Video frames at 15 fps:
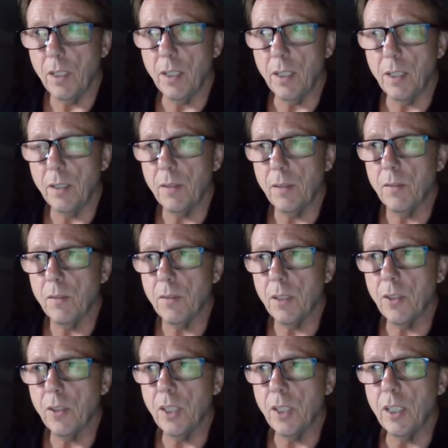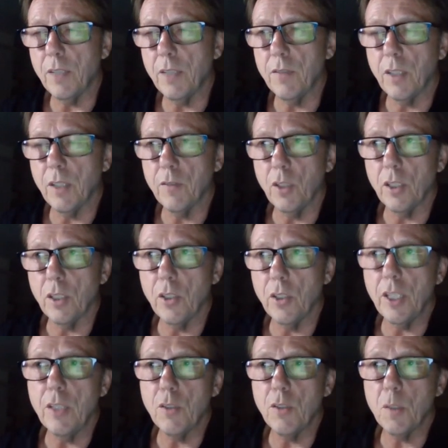I think I've got a
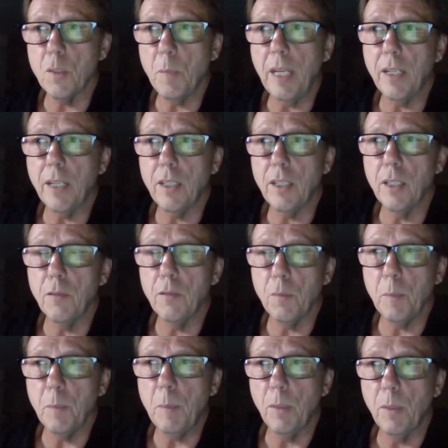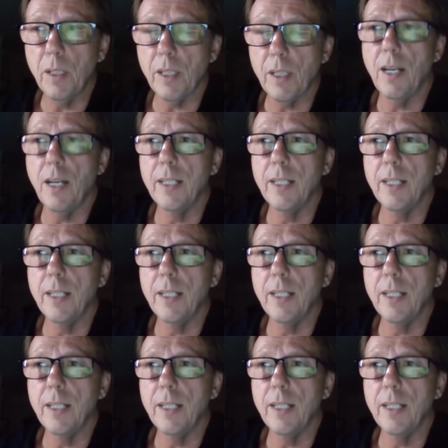great respect now for people that are